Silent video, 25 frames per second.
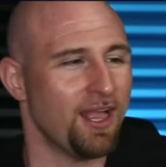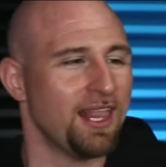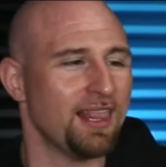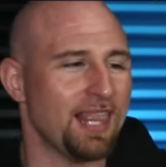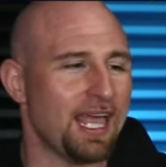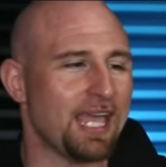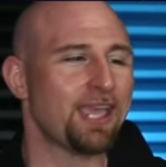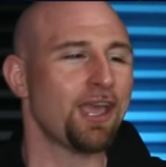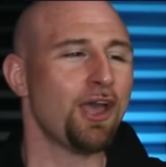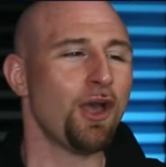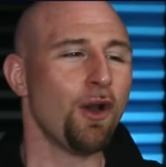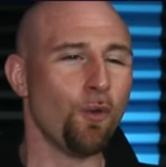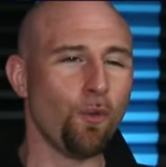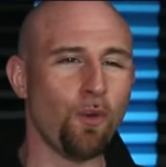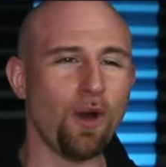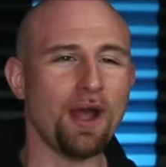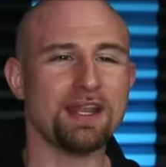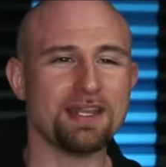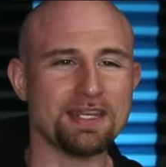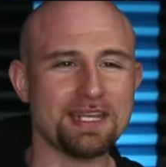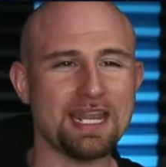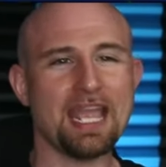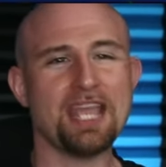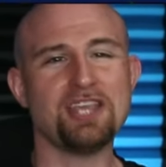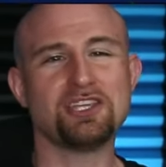Like,
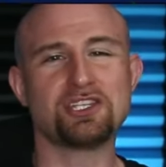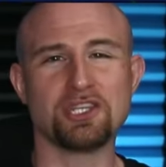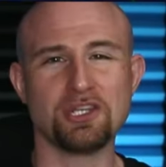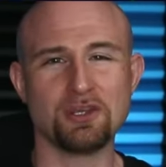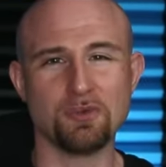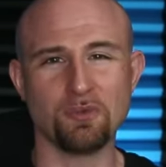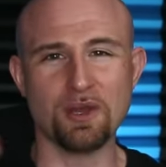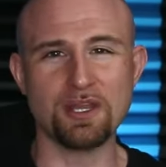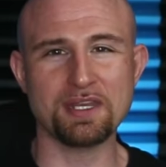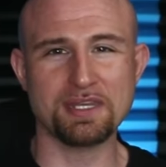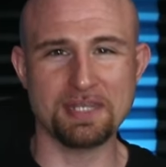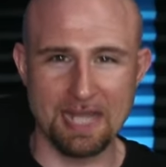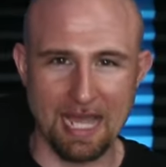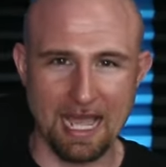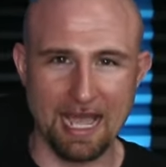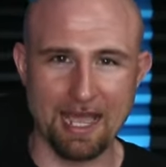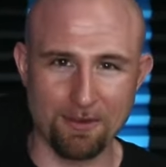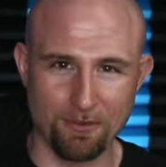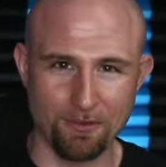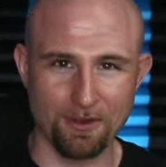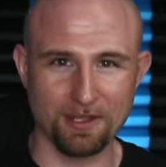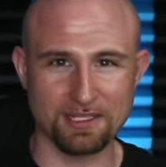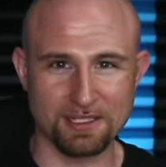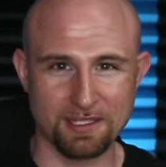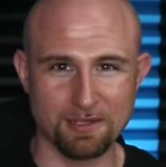what nation would
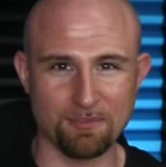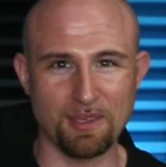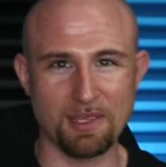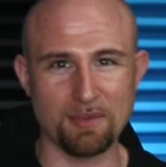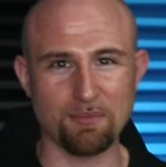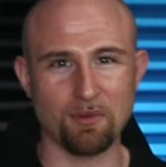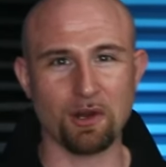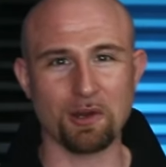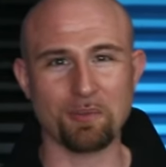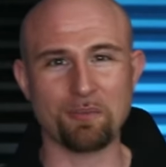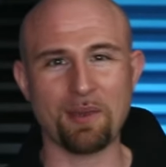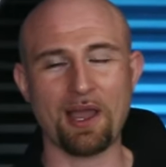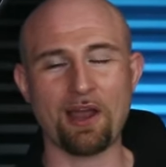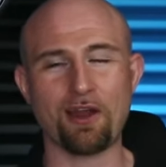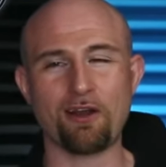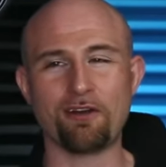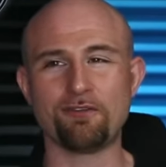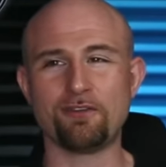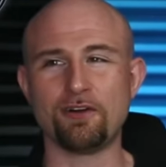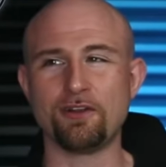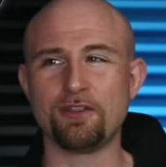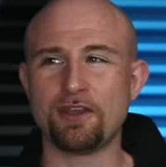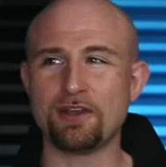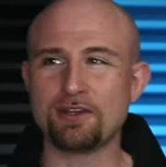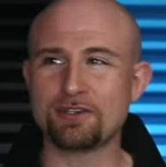not want to be more
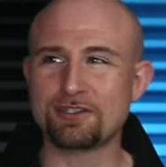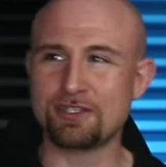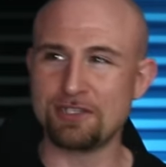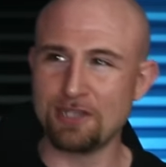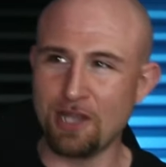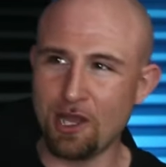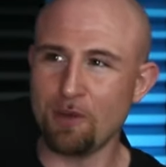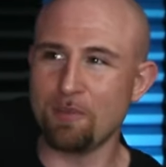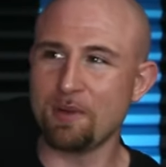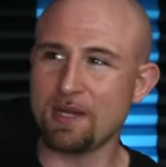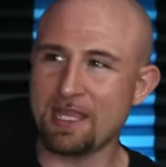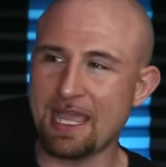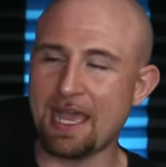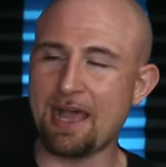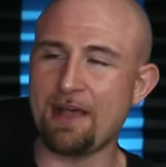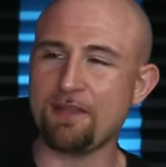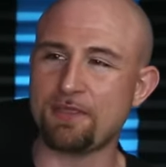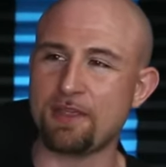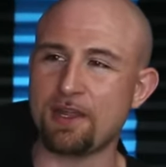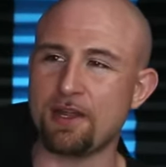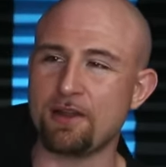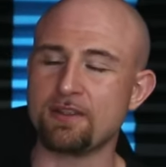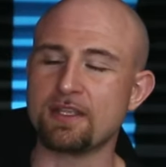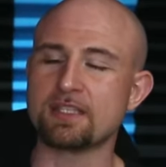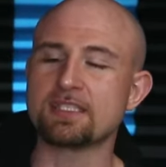powerful? There's nobody out
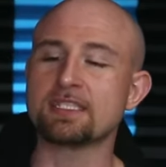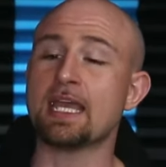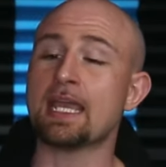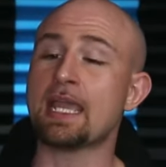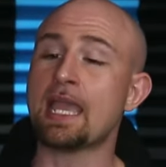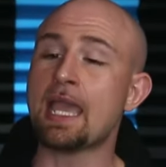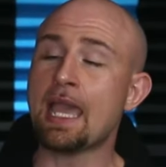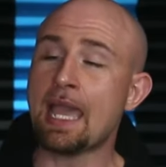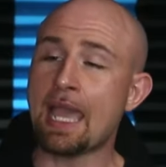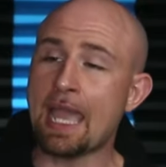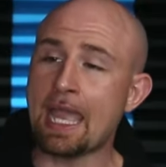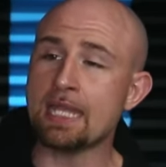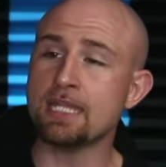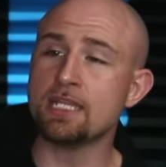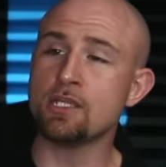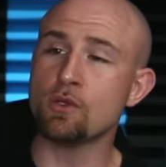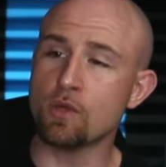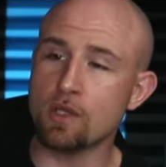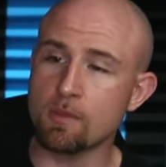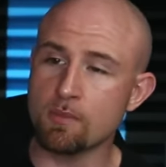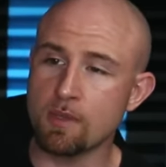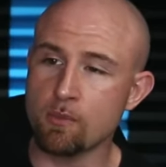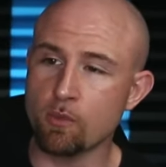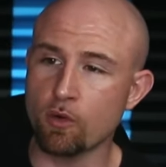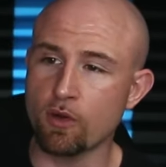there that's like, hey, do you
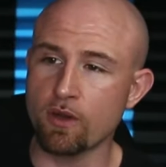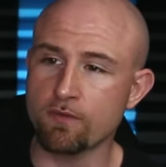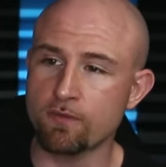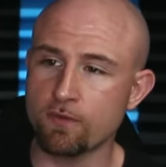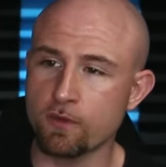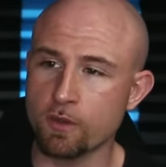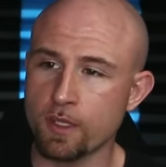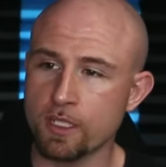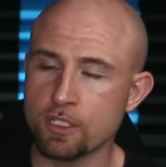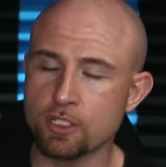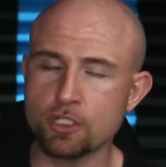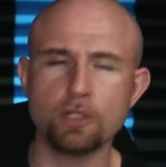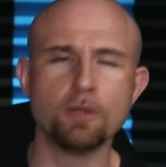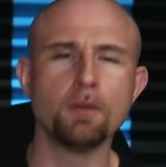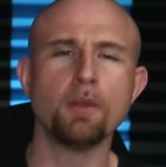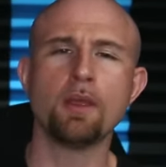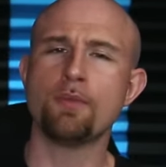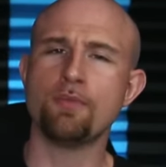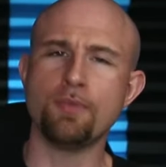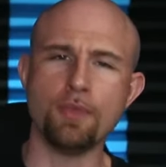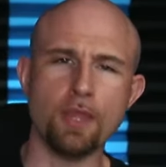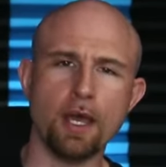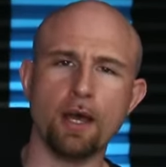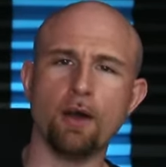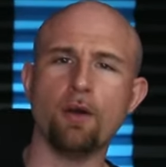want to be more influential?
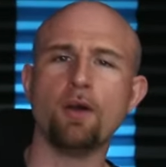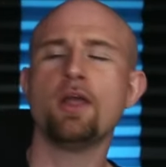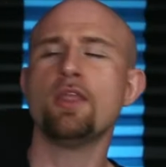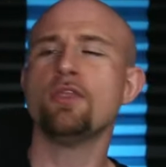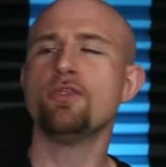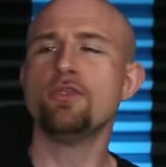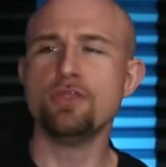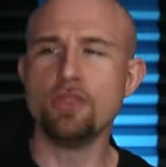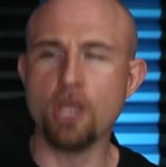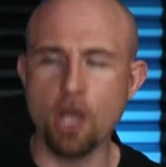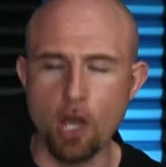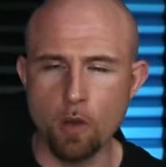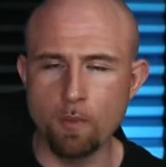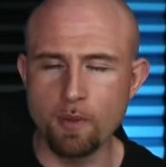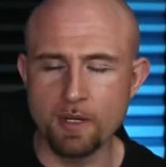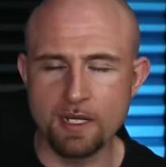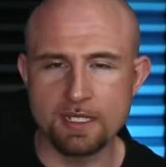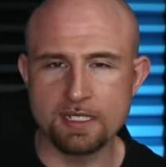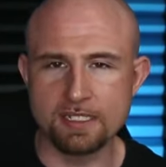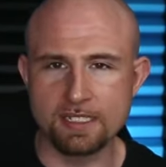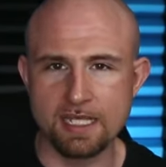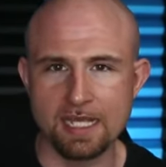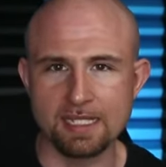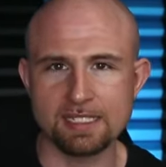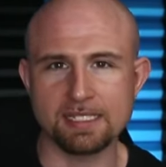No, nobody
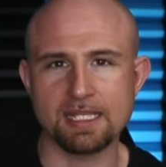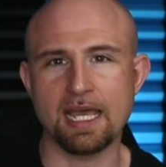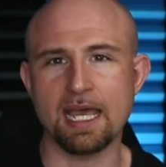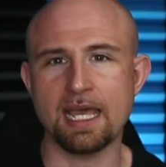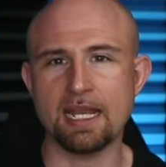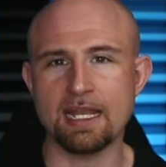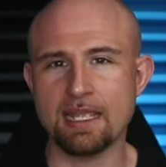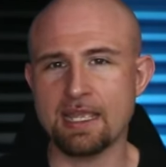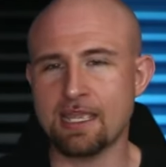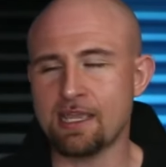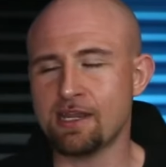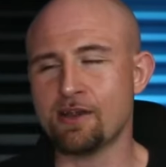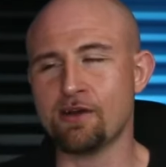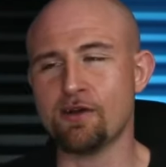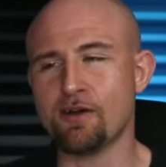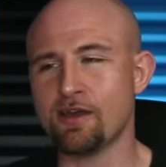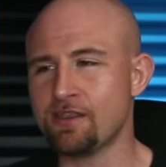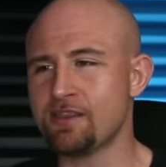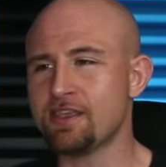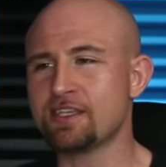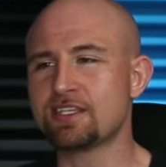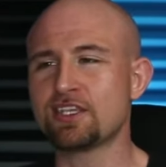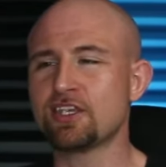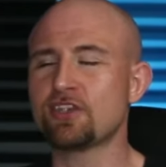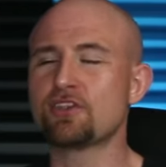says that. You know,
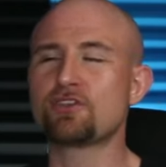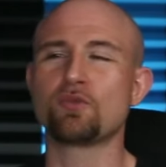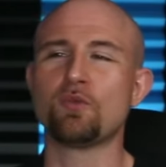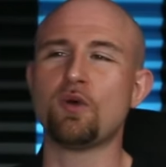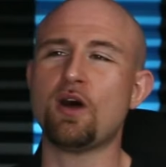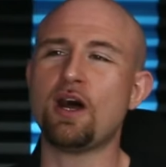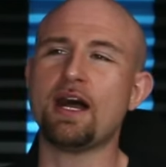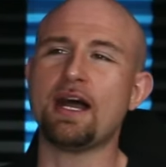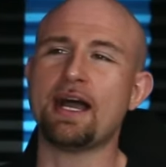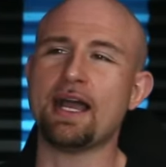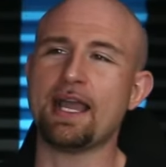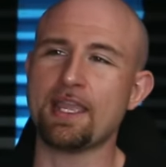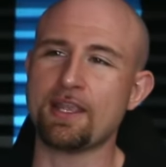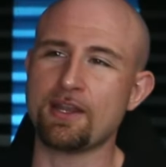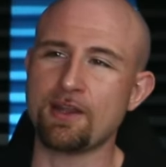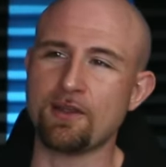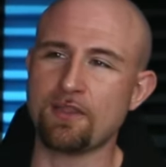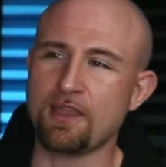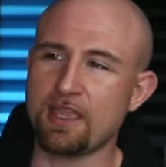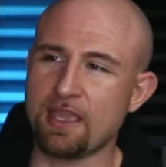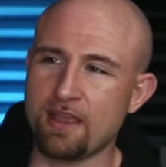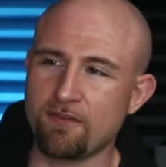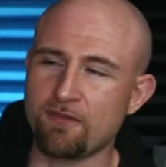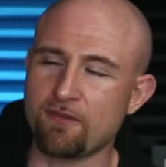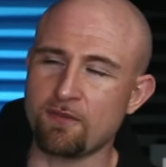this is why, you know,
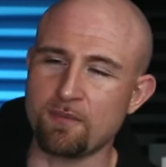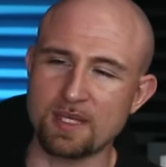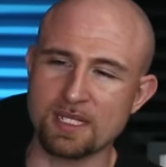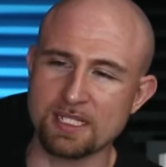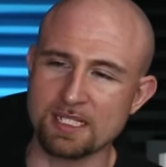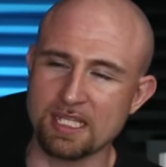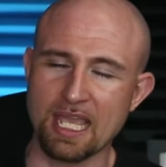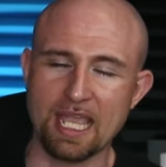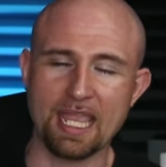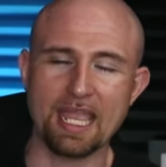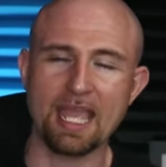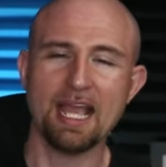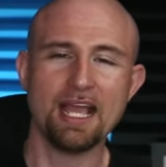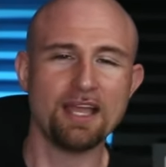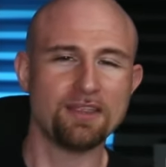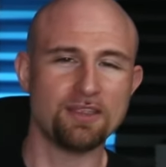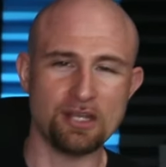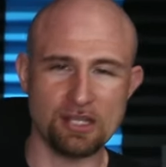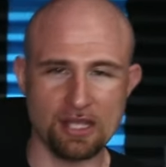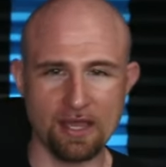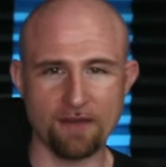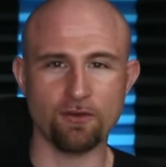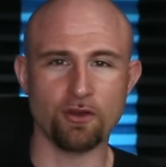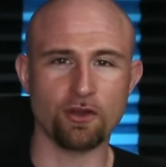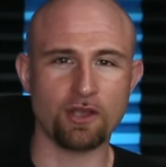the infamous, like, the
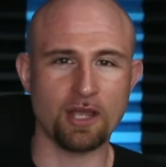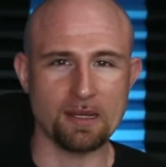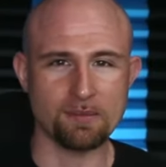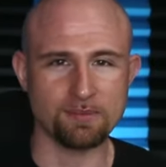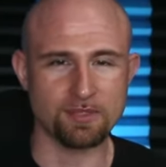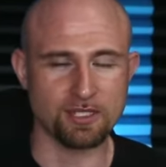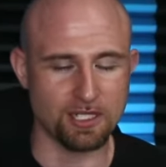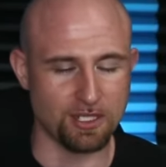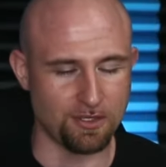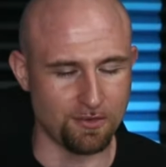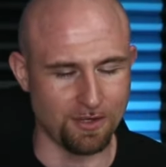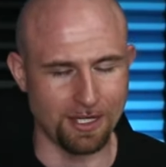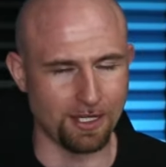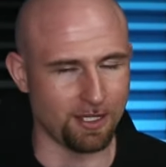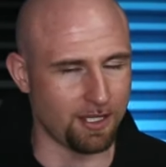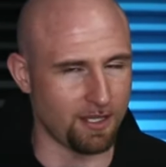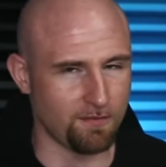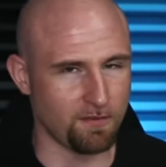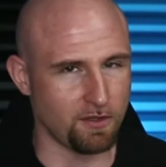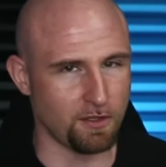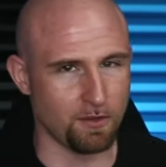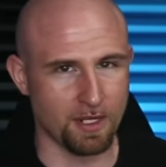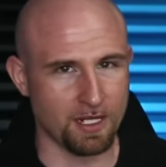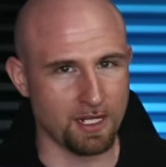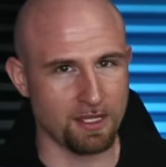devil comes to you. I'll
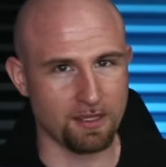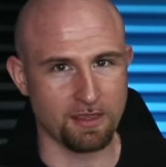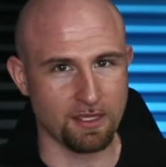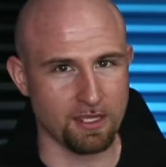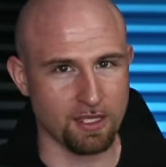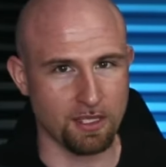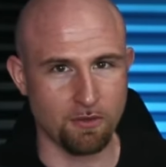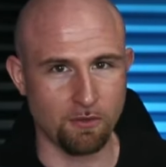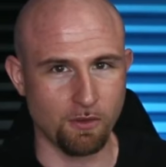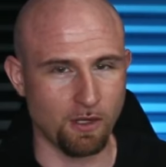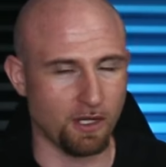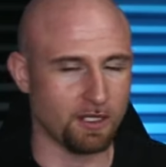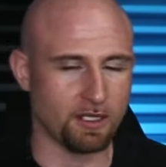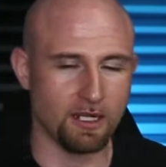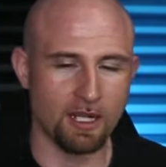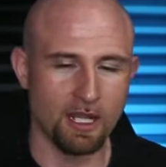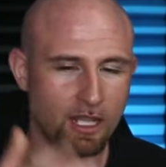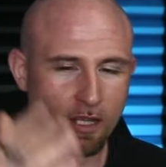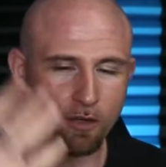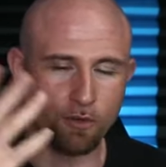give you anything you want.